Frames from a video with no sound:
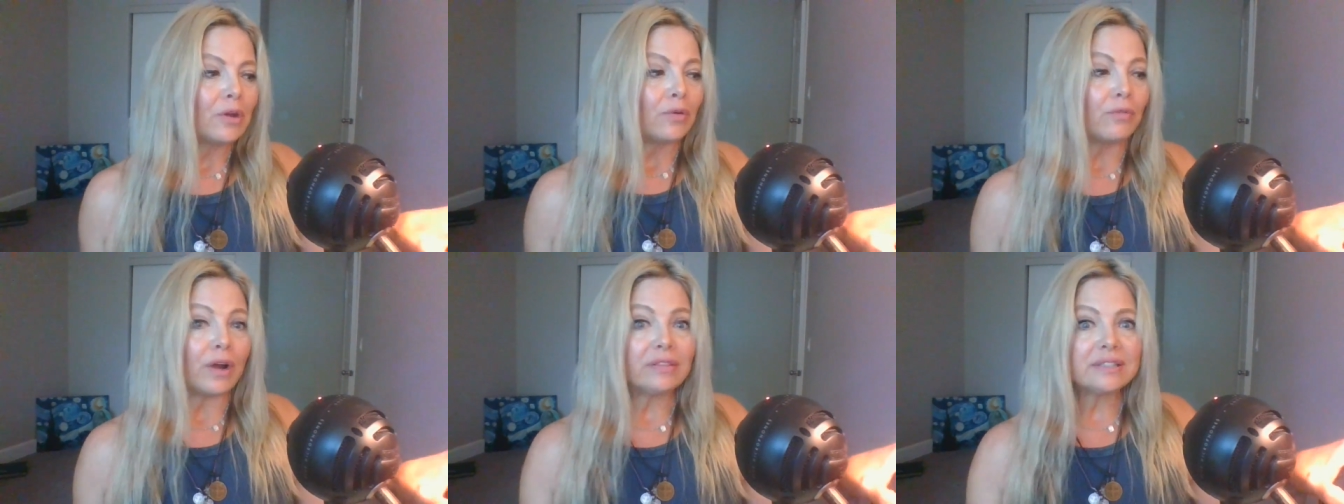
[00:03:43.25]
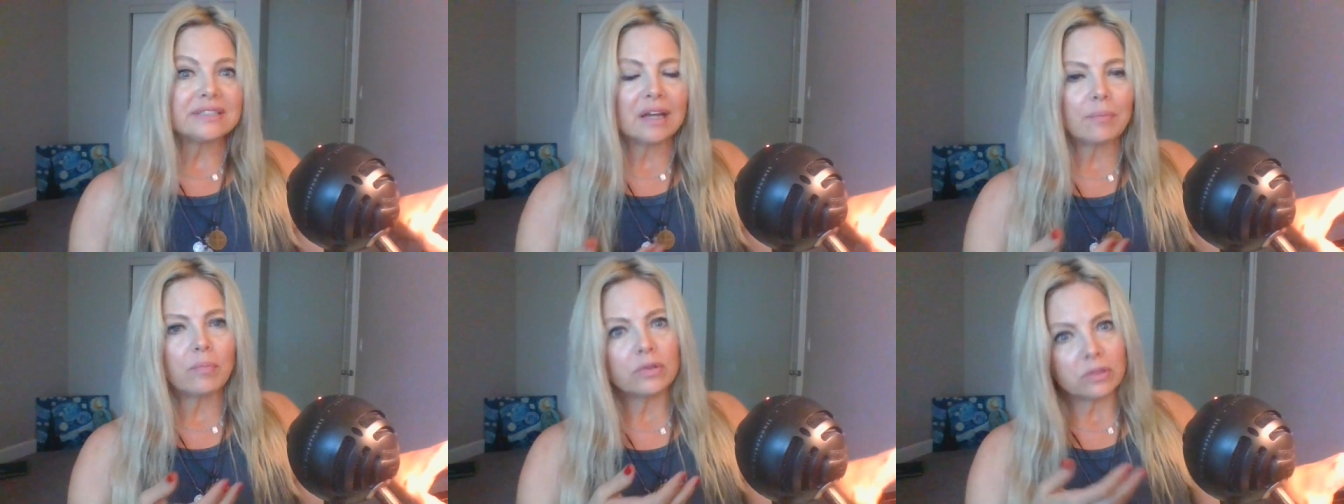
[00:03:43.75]
round this
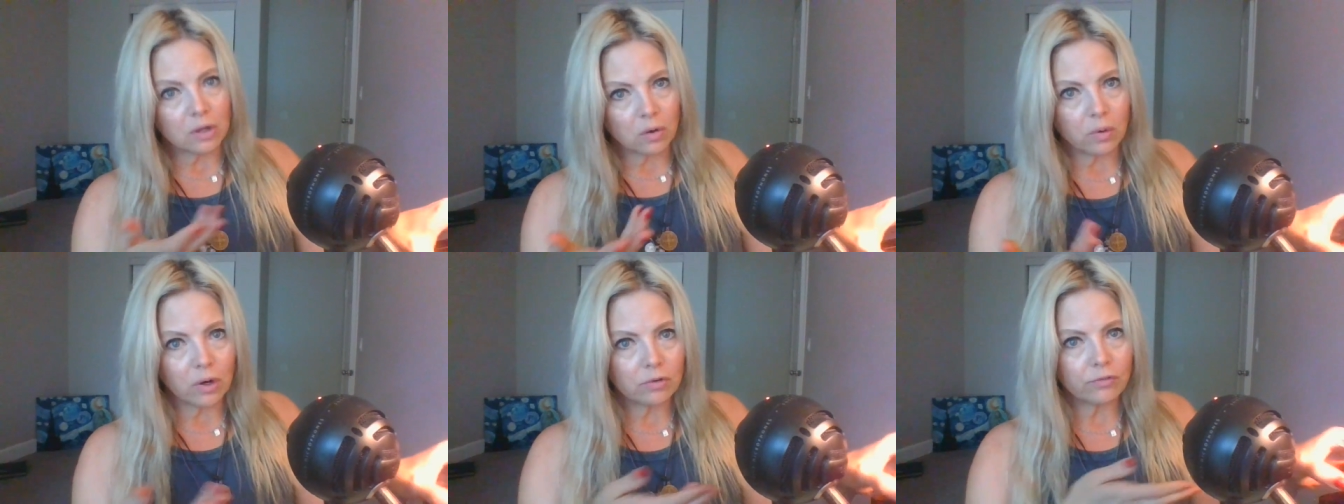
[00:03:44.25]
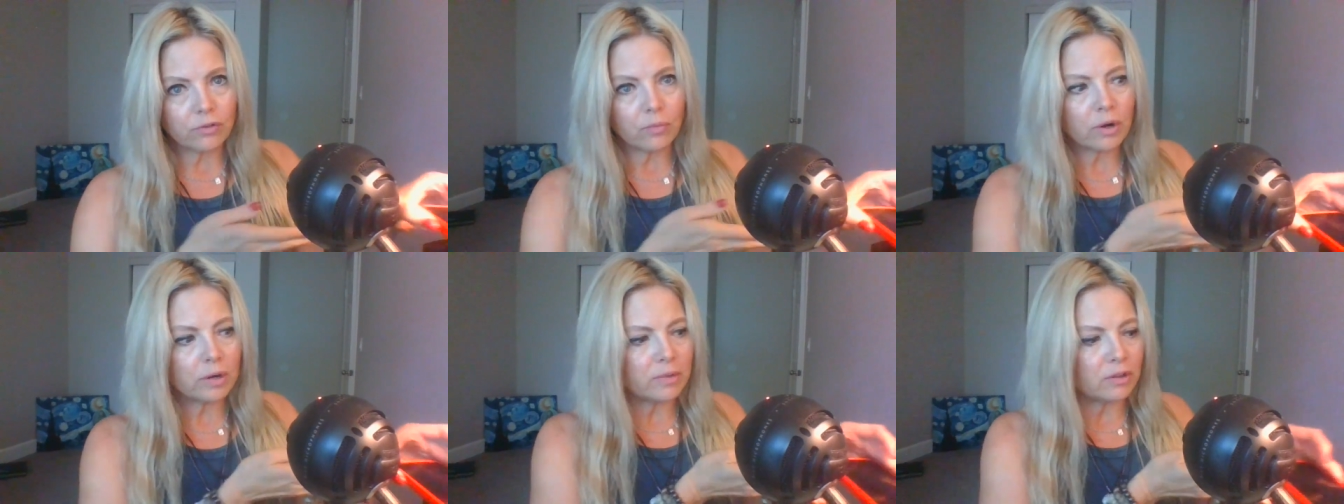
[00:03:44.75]
up with a quote from
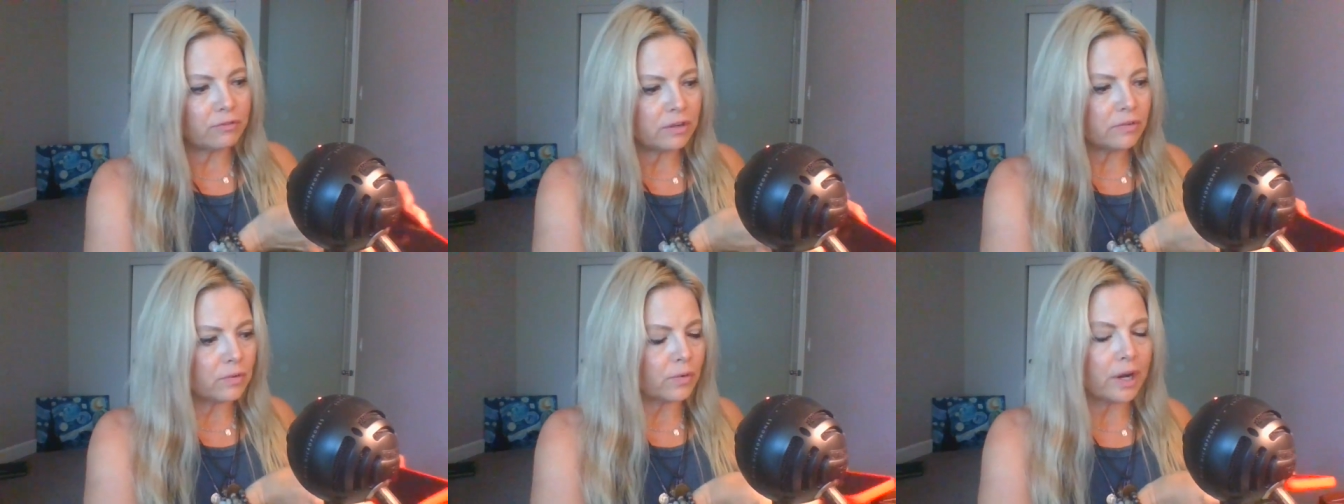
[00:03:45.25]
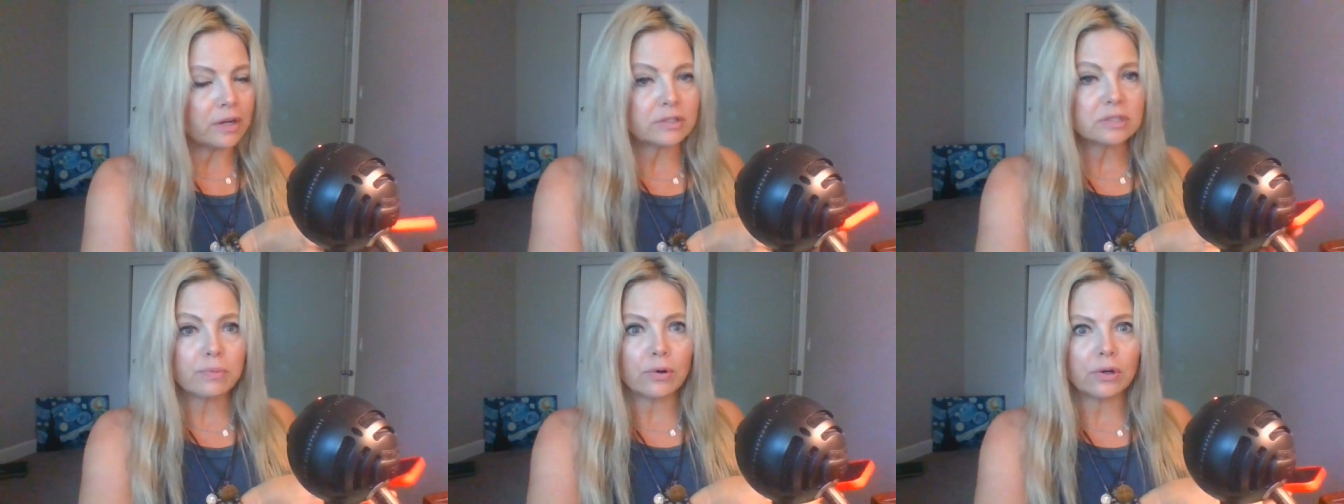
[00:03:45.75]
one of my favorite
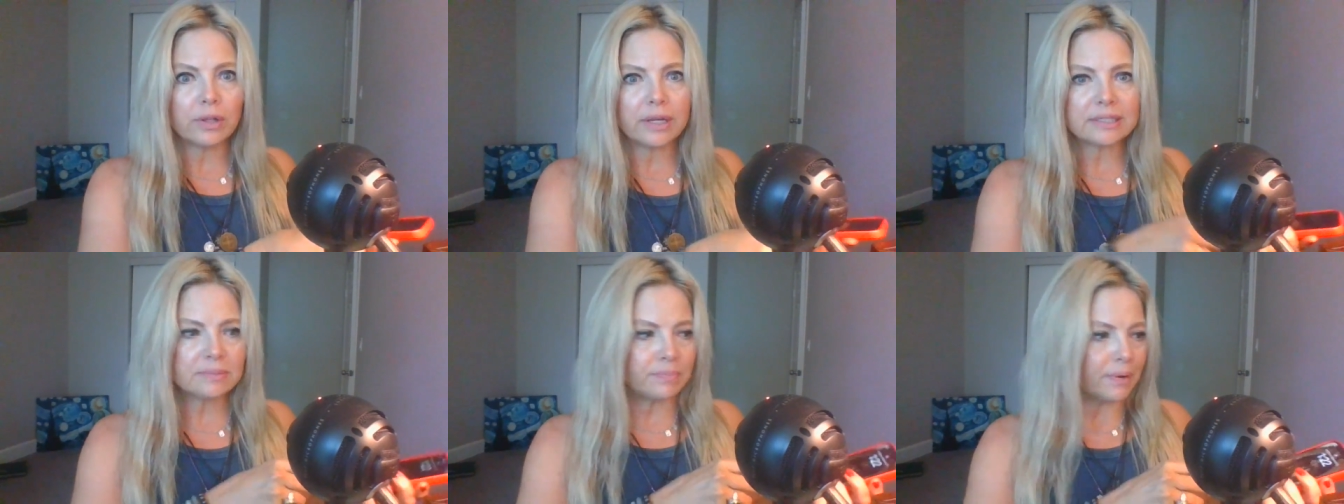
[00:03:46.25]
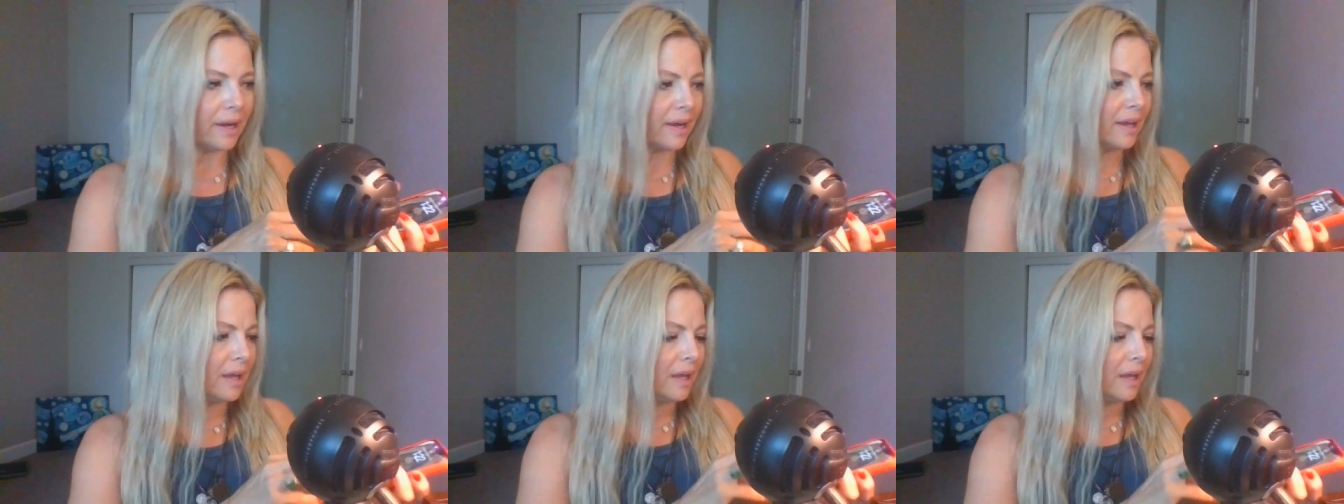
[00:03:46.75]
writers, Pearl S. Buck.